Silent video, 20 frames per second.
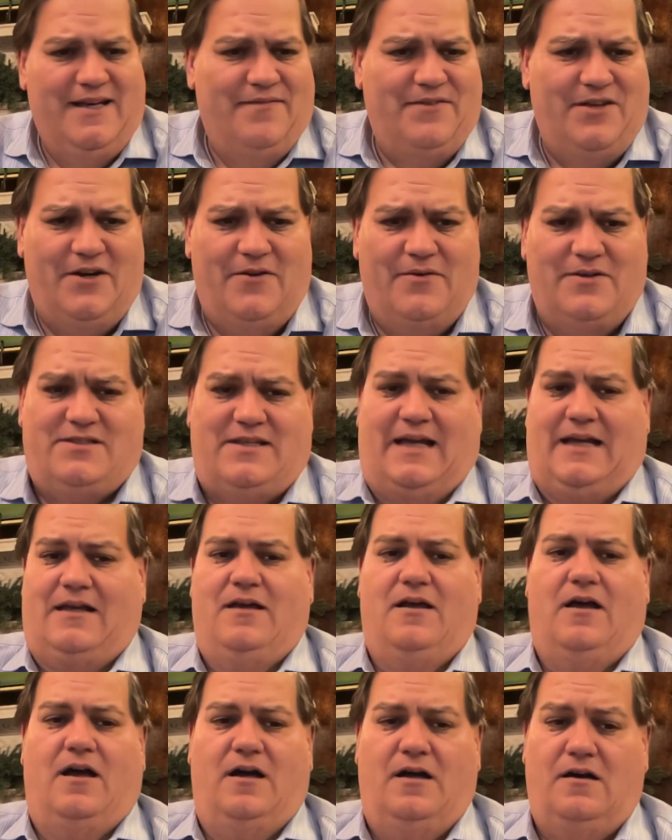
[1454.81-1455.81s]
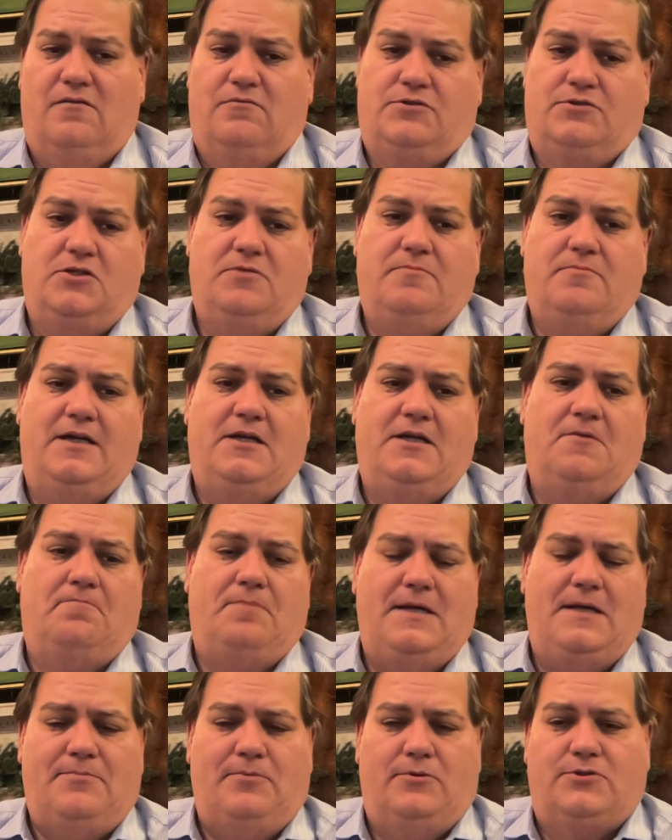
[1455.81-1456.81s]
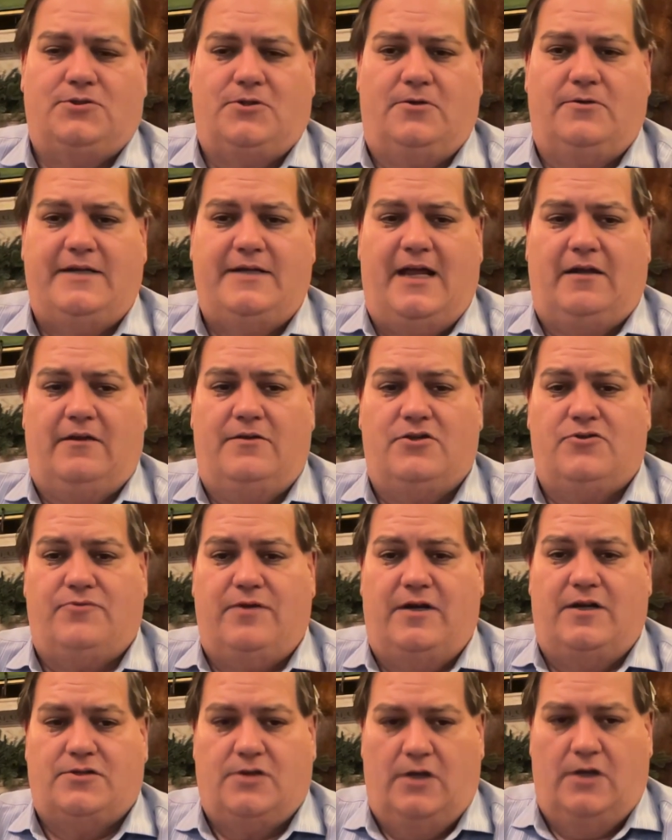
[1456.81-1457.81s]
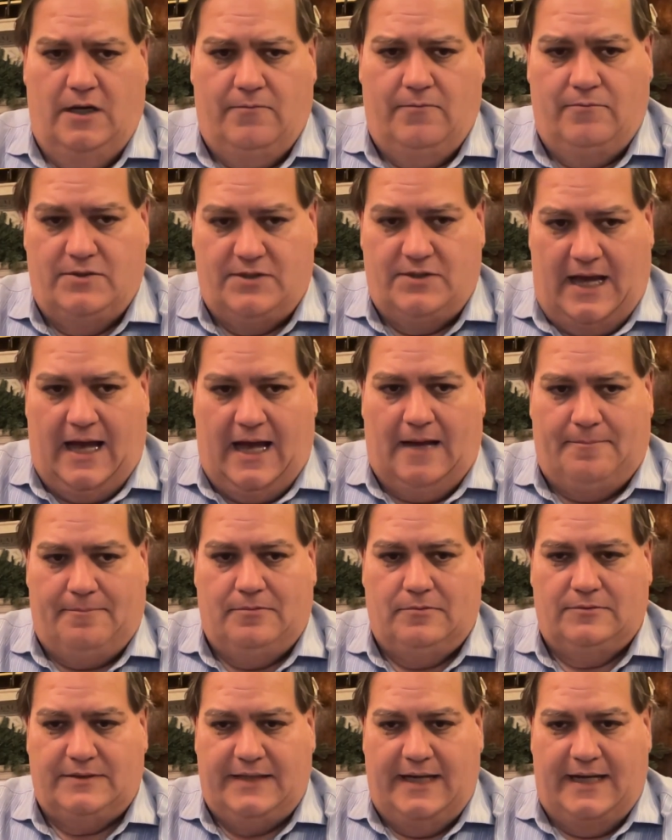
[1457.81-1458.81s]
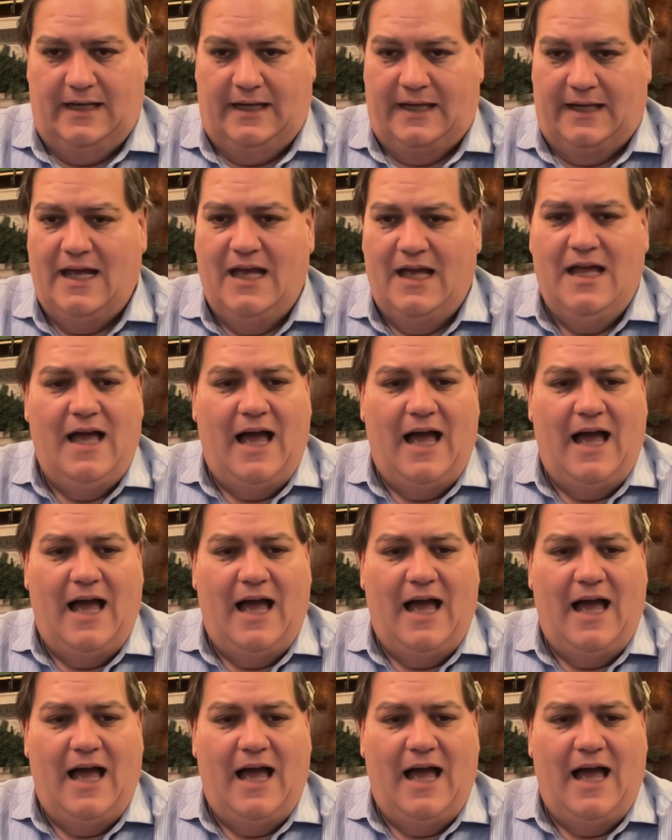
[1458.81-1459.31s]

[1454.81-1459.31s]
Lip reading: It's like, 2 million people turned out on the streets. It was Apple Daily.